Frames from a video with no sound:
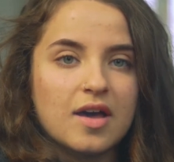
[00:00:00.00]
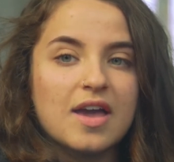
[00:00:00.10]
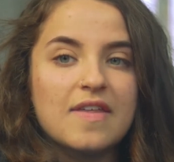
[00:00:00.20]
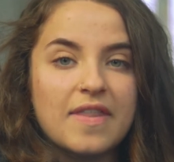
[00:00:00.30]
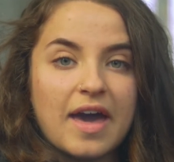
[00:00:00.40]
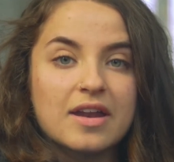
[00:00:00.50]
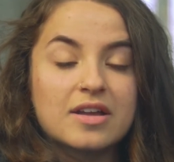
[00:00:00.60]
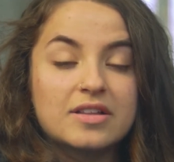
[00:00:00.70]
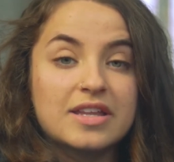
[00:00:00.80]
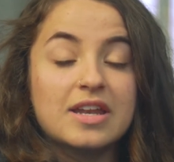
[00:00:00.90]
And
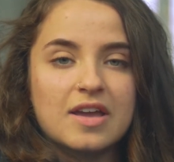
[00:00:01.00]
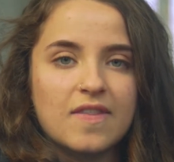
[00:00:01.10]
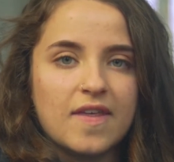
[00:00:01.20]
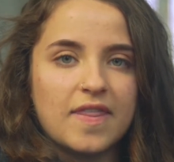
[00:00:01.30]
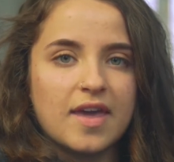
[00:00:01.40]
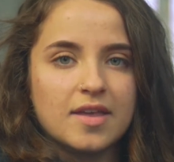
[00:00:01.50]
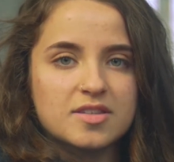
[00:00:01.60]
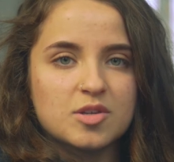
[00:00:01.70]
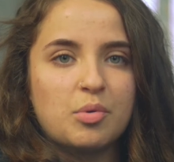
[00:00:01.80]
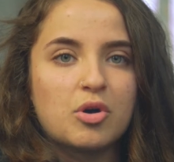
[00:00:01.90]
that clinic that they
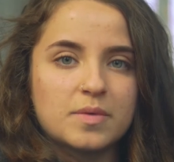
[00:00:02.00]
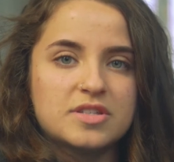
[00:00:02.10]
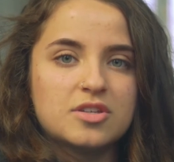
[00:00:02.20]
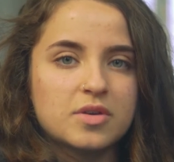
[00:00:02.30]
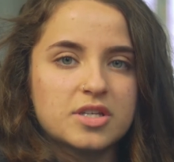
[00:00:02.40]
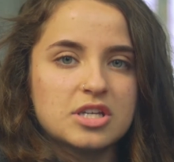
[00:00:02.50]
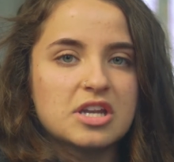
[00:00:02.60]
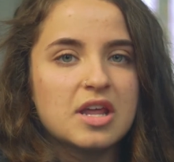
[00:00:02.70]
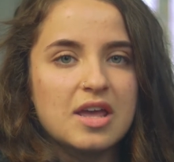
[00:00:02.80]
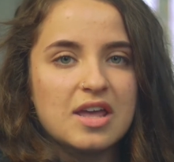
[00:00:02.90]
support with
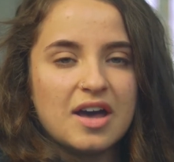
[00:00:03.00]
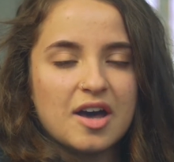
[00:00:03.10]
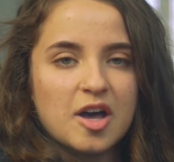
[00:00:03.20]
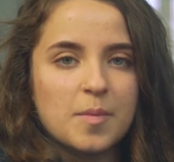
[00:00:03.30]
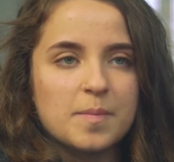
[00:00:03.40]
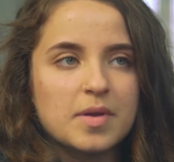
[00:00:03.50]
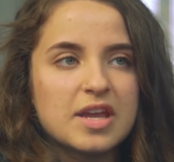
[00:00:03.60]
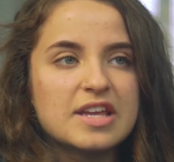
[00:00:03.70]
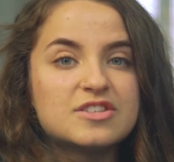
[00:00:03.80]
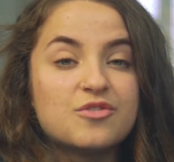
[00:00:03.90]
tuition
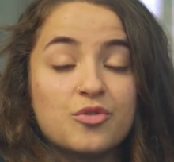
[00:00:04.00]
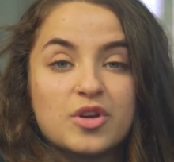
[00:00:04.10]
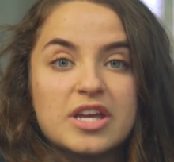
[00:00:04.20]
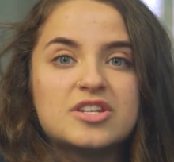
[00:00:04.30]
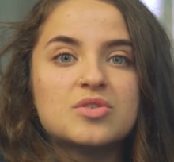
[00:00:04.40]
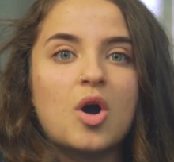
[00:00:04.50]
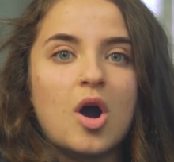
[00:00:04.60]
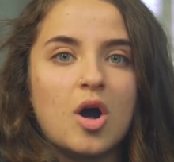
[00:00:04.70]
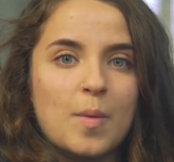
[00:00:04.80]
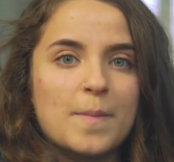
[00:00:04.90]
is free to
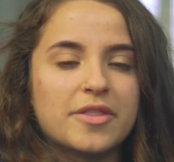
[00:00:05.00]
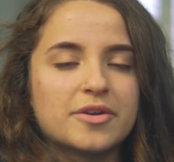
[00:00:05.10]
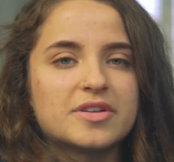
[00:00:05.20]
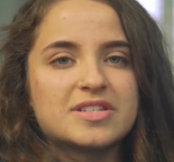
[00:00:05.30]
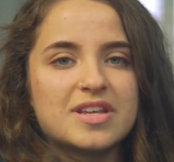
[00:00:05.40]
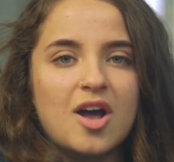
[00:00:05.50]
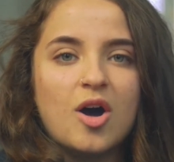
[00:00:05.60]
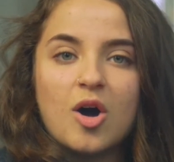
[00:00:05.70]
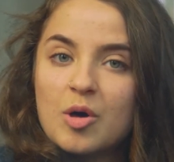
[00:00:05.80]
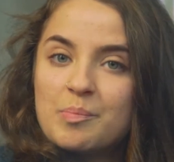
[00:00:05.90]
all mothers.
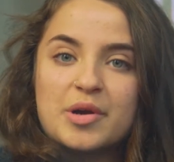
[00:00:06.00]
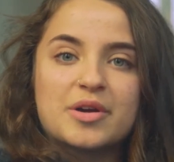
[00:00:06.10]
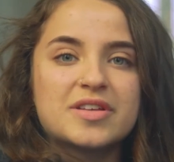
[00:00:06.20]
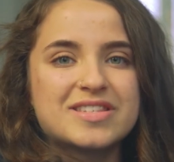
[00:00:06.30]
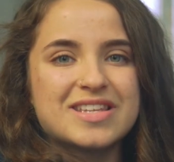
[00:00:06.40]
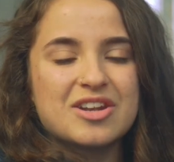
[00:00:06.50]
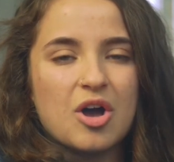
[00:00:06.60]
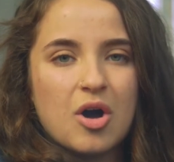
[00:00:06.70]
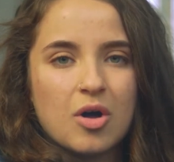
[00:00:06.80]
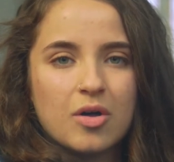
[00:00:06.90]
All births and
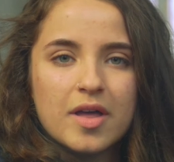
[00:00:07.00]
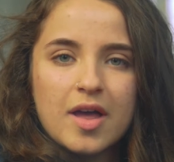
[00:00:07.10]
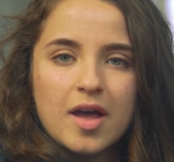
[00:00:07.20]
all